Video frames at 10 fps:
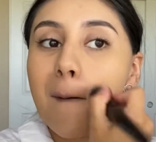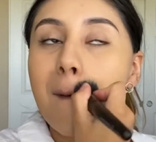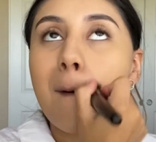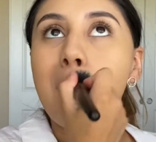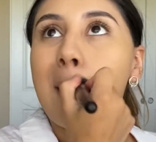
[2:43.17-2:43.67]

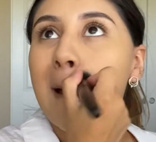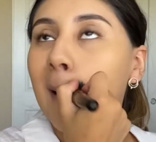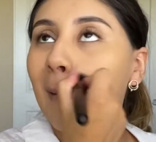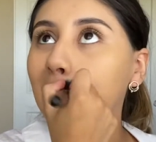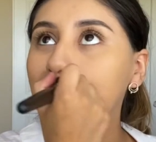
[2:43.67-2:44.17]
I
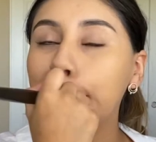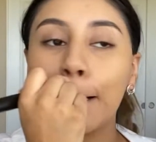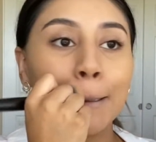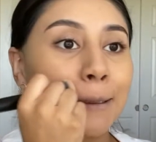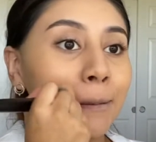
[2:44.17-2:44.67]
was not
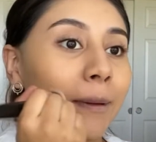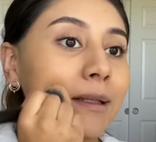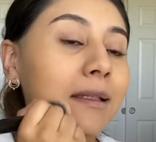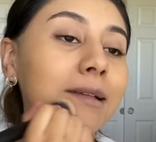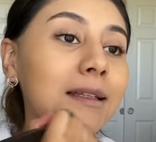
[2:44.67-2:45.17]

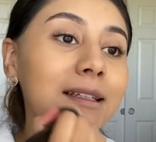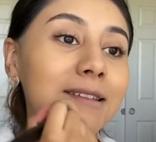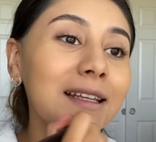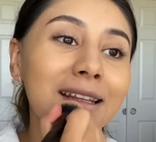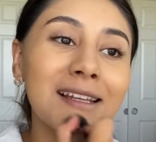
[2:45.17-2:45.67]
expecting to
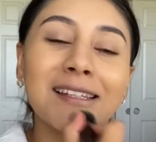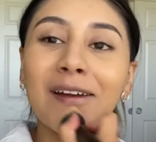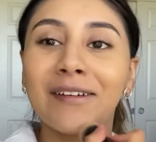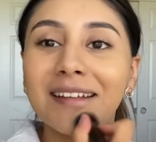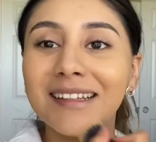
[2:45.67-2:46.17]
see the
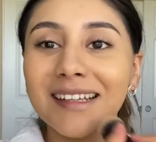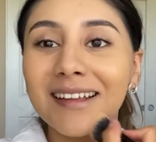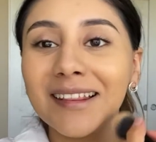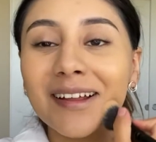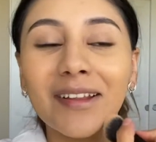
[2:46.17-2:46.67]

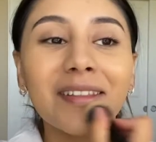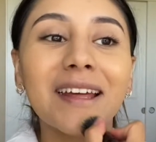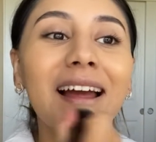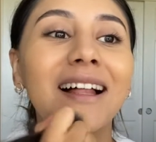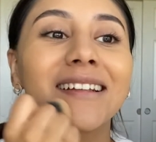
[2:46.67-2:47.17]
17th on the
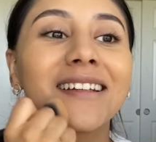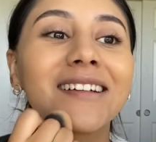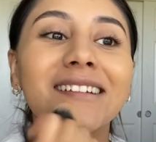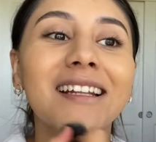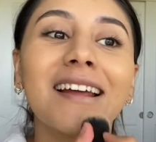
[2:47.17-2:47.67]

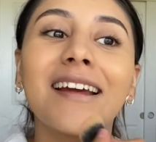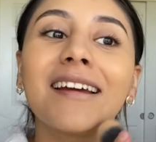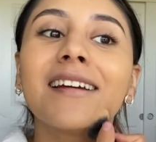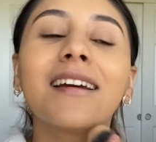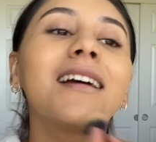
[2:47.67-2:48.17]
calendar
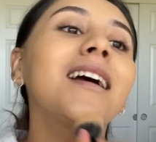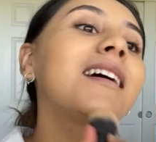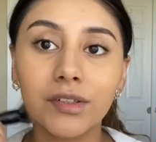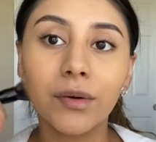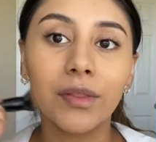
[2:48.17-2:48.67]
today.
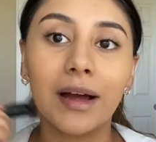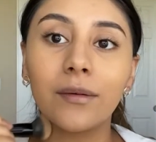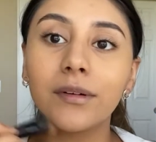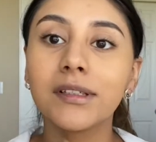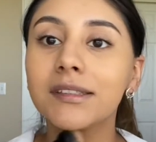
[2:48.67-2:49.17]
So that
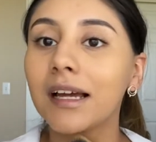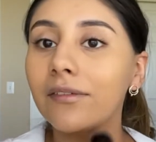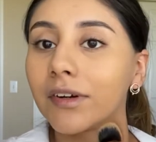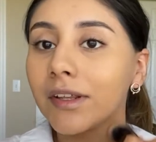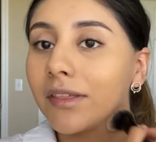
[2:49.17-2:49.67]
was
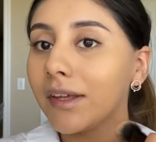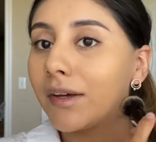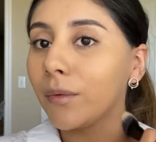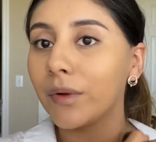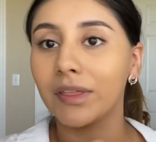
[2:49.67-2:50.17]

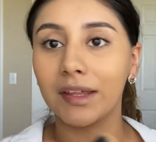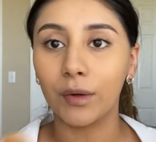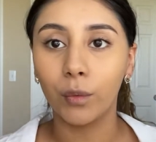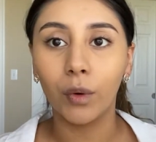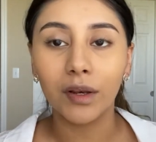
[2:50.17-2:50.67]
everything with like
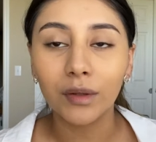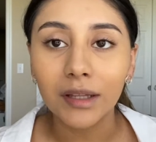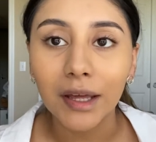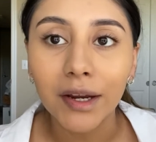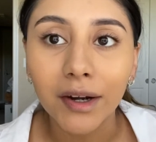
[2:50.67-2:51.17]
one
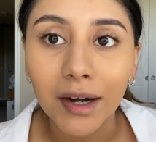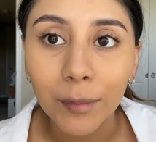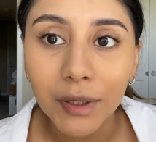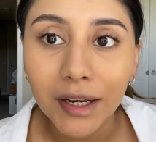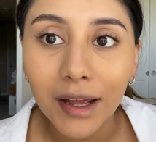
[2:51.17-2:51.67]
layer. I'm
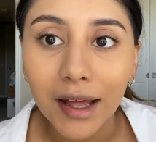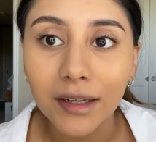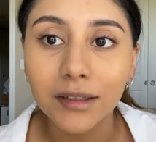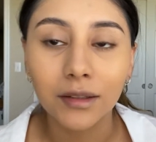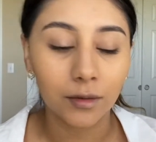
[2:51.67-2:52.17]
gonna add a
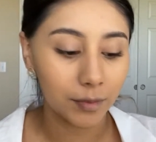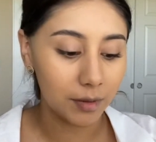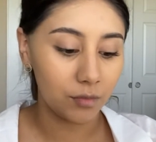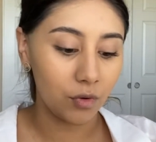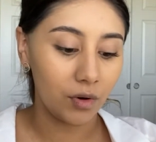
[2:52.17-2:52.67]
little bit
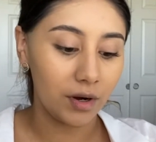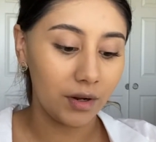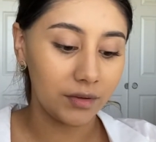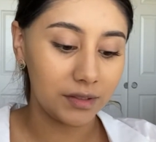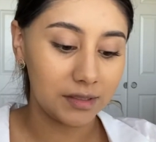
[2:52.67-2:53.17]
more
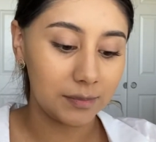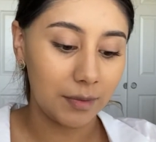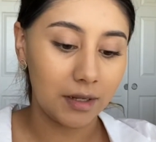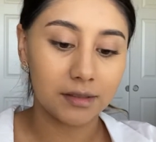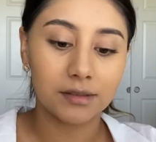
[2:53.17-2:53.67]
on the
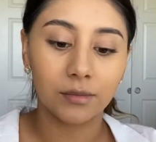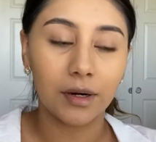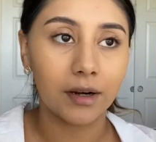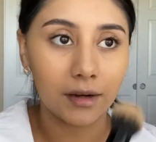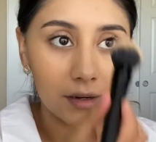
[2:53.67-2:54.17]
spots
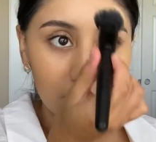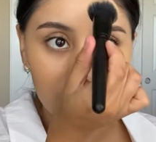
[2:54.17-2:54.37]
where